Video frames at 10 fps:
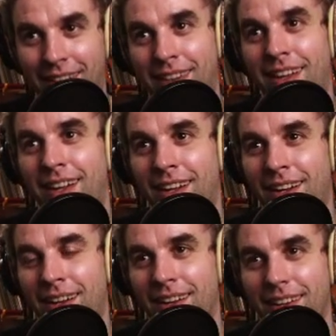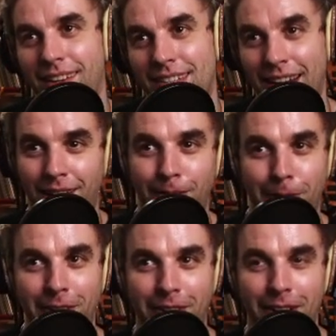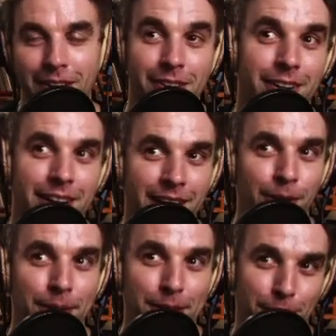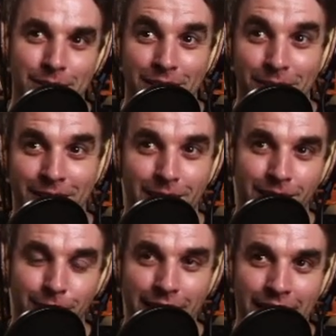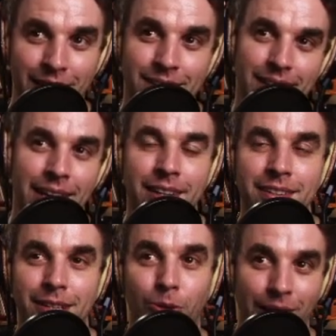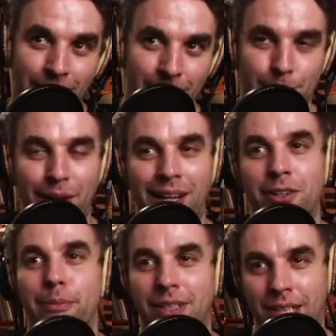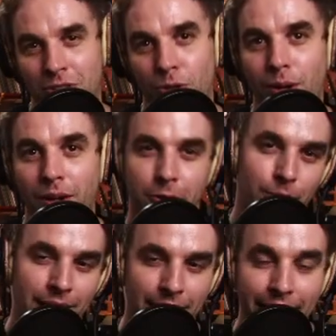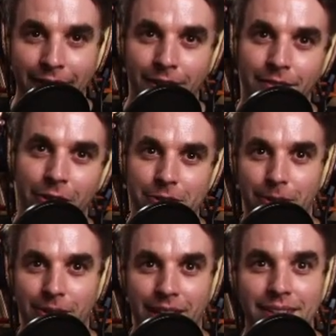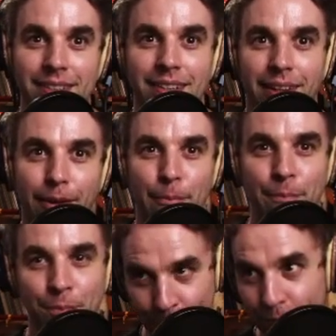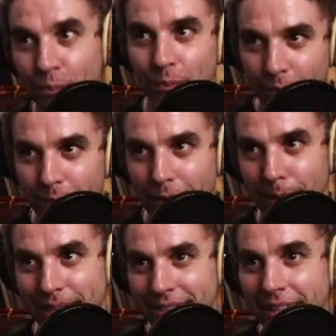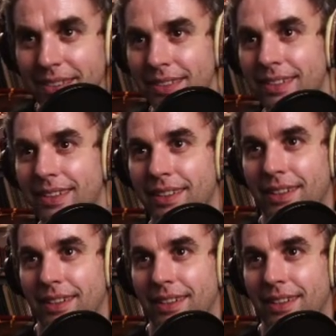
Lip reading: And then second of all, are there any weak groups that you need to defend? And is there a way to expand your potential while doing either of those two things? Make sense?